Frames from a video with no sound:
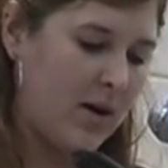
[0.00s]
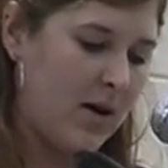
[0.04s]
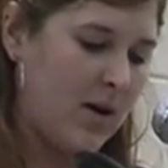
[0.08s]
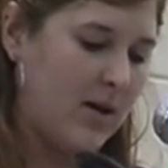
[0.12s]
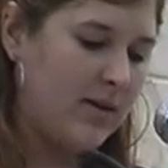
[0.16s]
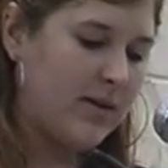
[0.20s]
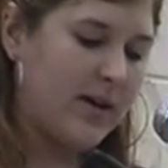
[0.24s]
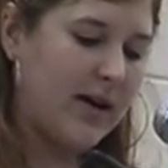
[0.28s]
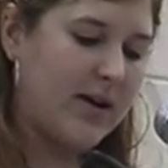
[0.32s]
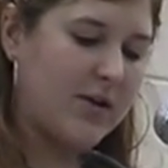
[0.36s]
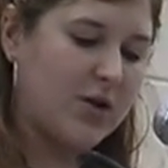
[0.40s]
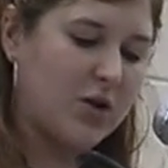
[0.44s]

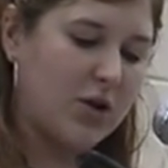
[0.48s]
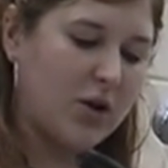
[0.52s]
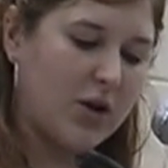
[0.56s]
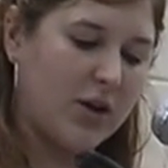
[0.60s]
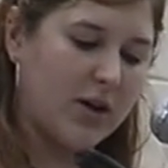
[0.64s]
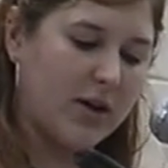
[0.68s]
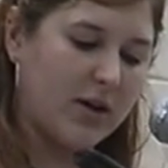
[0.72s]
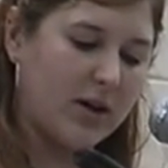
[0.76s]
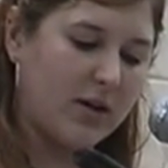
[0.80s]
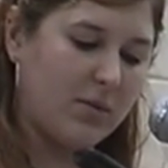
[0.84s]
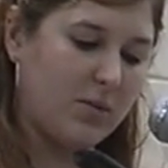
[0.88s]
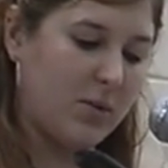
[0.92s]
They
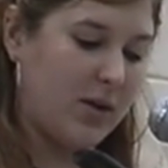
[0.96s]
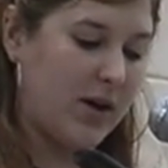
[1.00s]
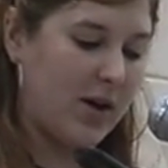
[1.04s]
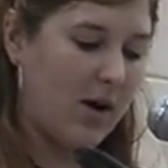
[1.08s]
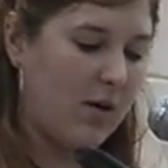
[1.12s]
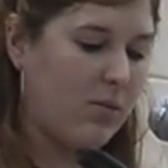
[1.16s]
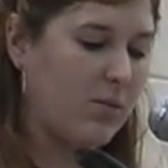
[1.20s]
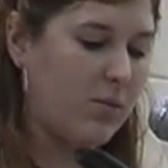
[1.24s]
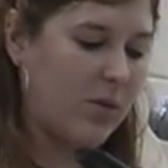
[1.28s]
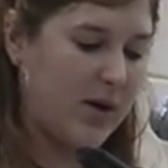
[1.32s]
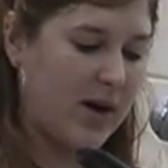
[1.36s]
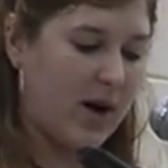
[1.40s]
took, when
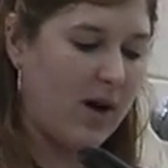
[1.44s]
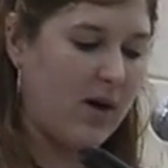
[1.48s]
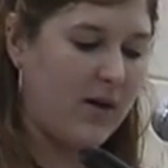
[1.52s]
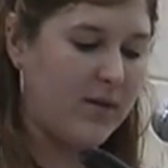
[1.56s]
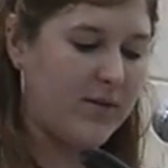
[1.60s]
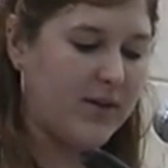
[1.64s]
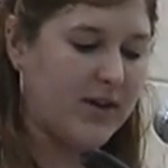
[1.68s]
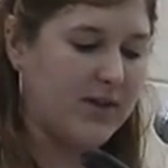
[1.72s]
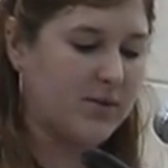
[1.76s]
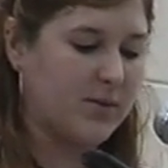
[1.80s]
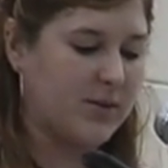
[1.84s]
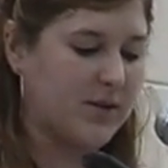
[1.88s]
all
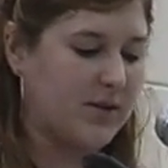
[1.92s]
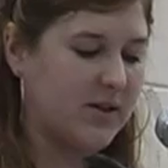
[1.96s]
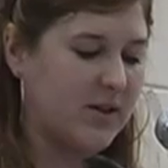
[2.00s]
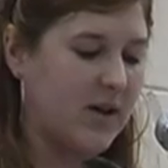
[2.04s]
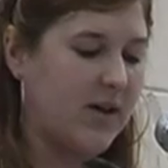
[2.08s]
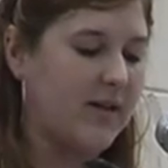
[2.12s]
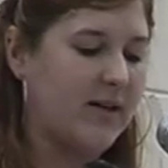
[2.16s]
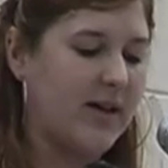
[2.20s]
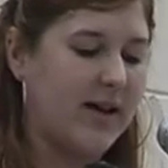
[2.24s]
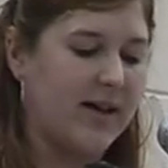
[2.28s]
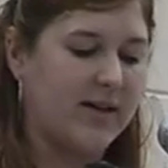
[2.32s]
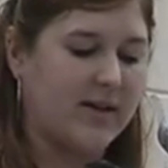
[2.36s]
this was
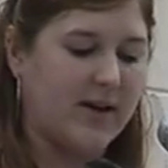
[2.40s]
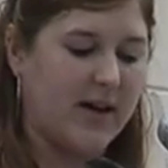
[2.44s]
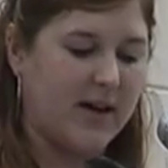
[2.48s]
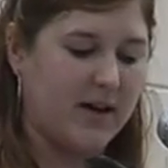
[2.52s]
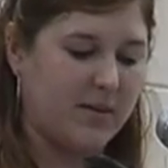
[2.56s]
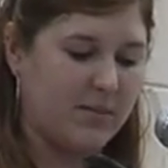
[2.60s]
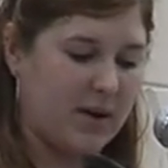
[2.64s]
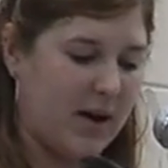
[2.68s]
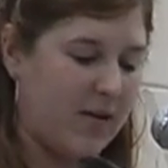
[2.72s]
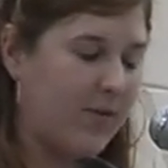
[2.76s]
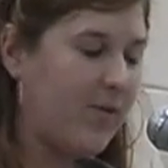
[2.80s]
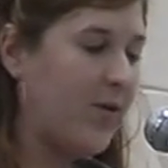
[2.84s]
done, they had taken
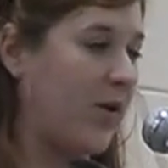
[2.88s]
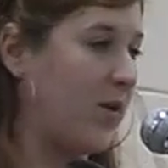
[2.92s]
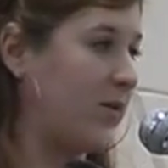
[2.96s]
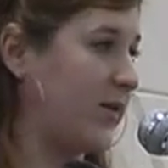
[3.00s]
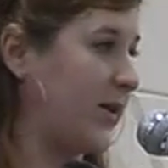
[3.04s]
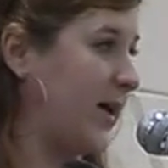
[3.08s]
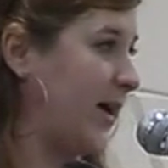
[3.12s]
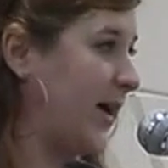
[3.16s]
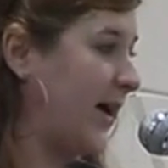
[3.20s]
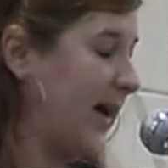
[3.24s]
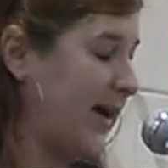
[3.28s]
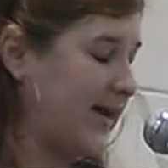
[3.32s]
my phone,
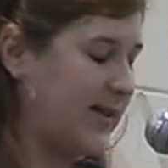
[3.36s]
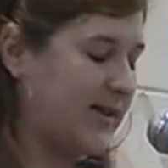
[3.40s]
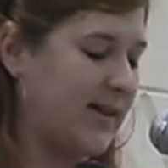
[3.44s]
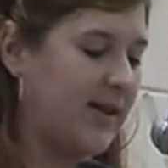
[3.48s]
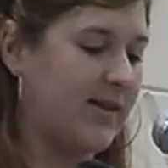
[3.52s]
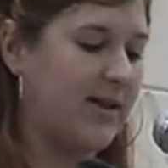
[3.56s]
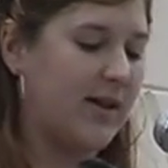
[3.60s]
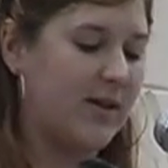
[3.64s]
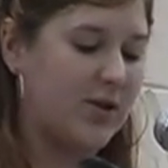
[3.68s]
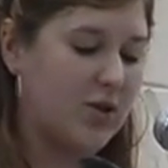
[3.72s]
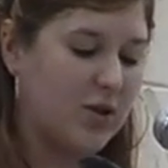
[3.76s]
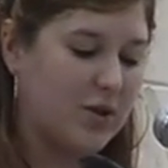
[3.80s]
like I said,
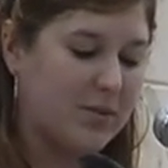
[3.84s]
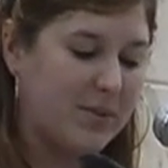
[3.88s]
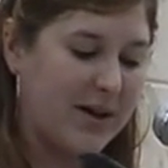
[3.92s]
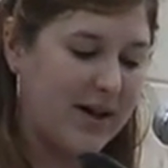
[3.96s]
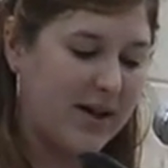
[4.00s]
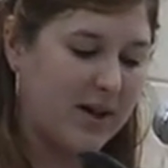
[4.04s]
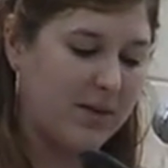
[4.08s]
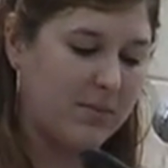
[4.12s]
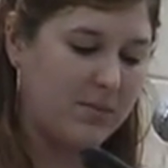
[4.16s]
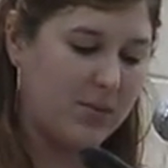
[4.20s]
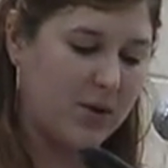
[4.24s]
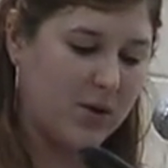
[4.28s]
they took my
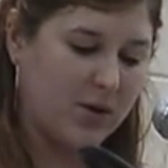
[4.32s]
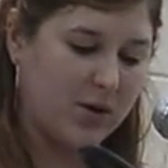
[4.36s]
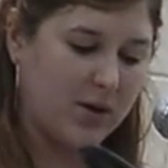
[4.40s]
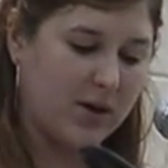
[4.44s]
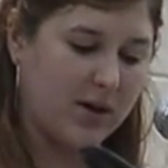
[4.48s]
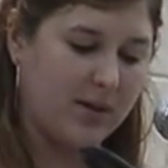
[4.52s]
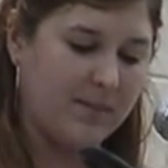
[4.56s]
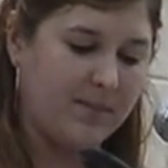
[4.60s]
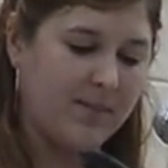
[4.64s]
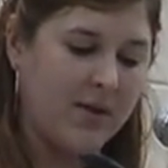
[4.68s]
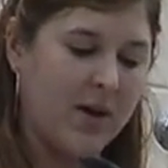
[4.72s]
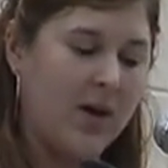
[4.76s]

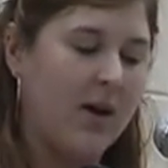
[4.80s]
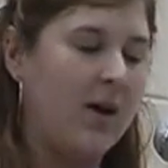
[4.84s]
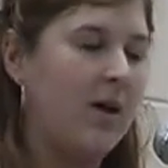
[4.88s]
computer,